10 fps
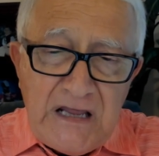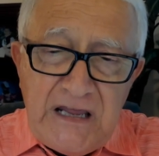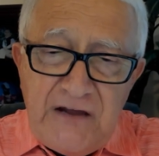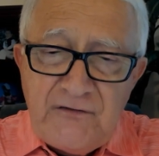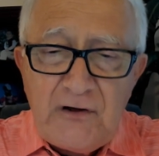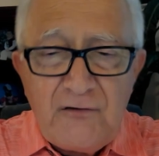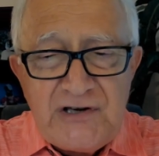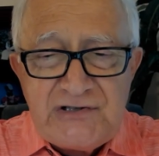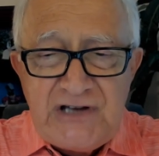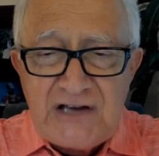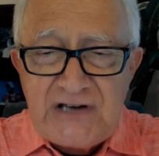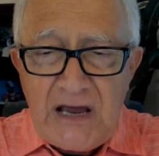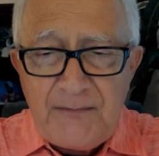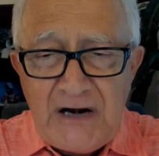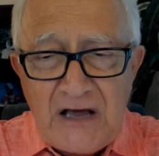Even though these deaths
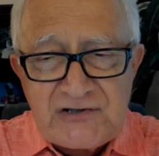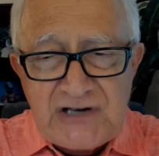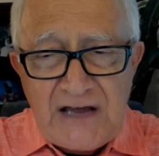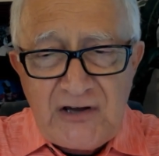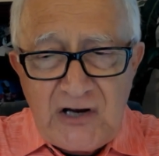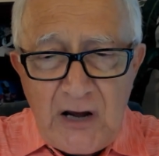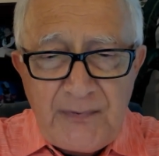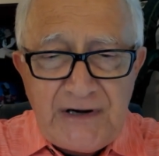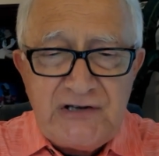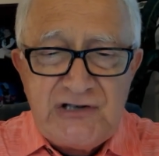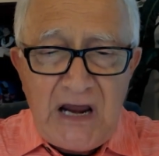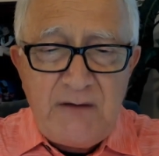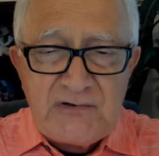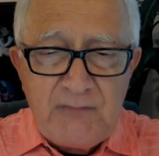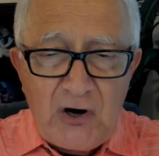happened outside the company,
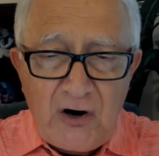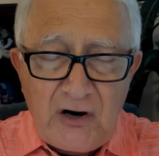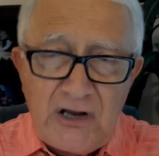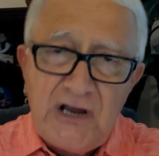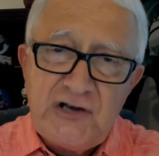James Burke,